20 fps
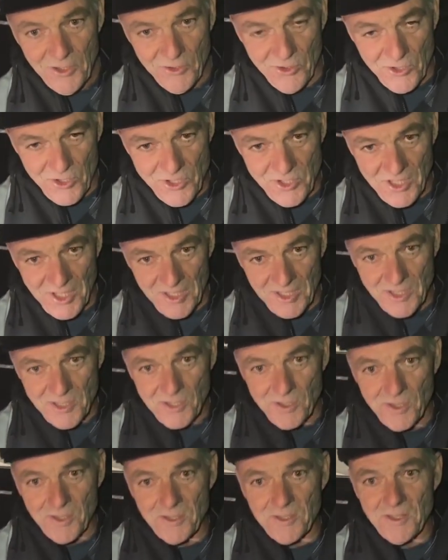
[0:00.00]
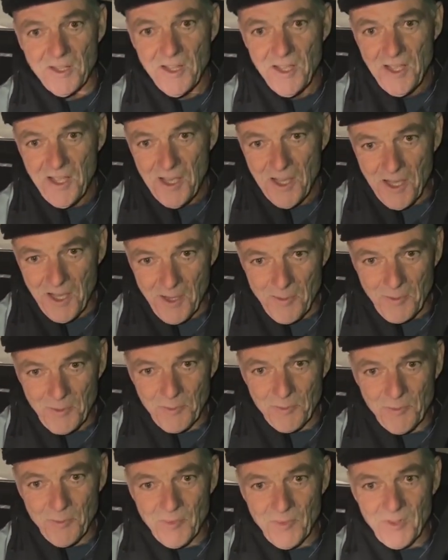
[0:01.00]
Kirsten is
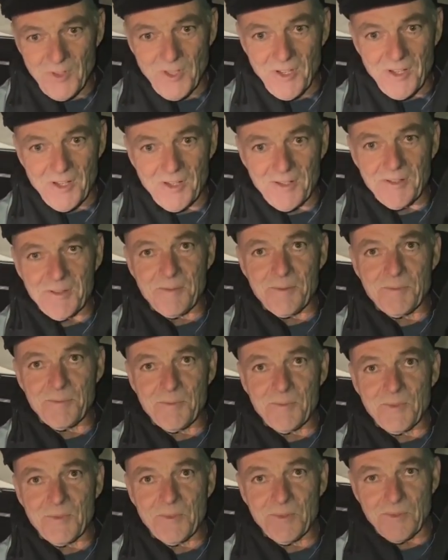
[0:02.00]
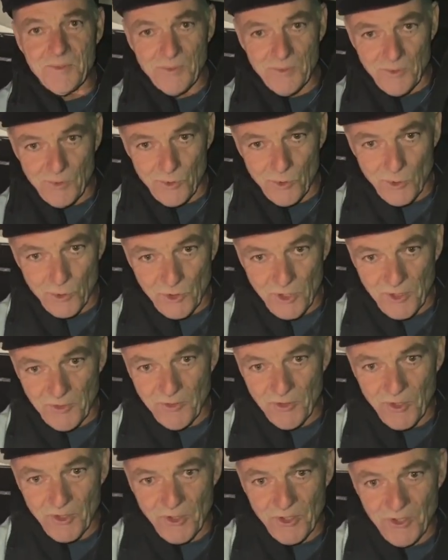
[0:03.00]
I'm rooting
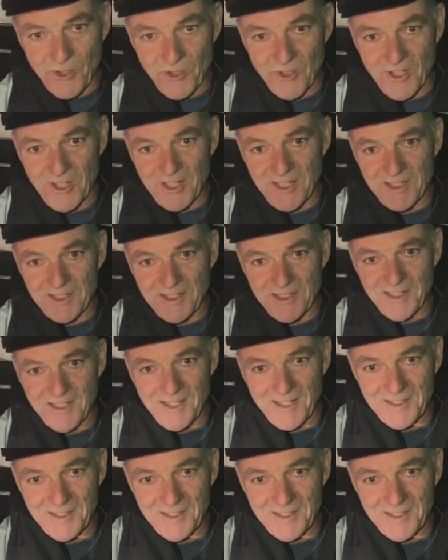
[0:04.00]
for her, and